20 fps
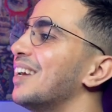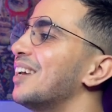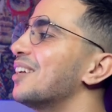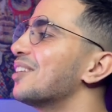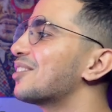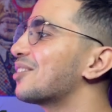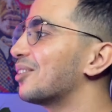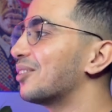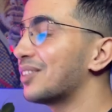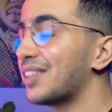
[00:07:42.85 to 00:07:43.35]

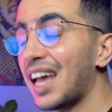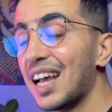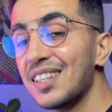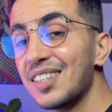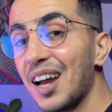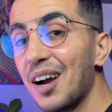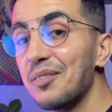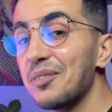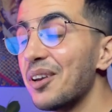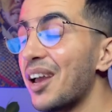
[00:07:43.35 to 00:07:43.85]
So that's
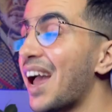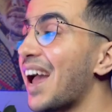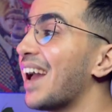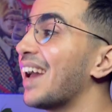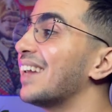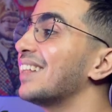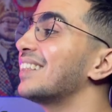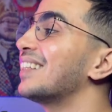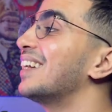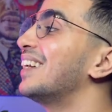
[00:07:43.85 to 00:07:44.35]
how you
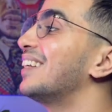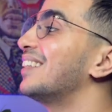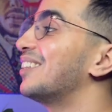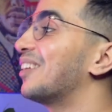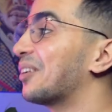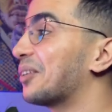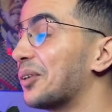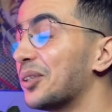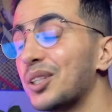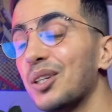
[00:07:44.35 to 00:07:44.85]
add the
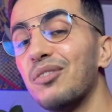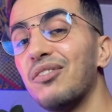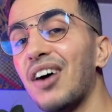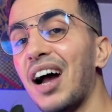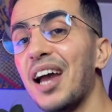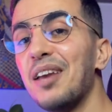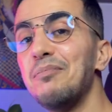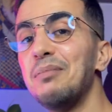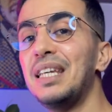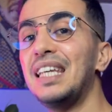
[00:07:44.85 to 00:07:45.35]

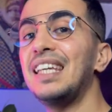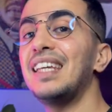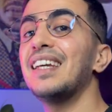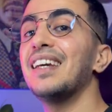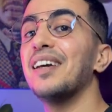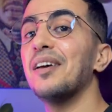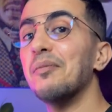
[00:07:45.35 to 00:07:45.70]
notify me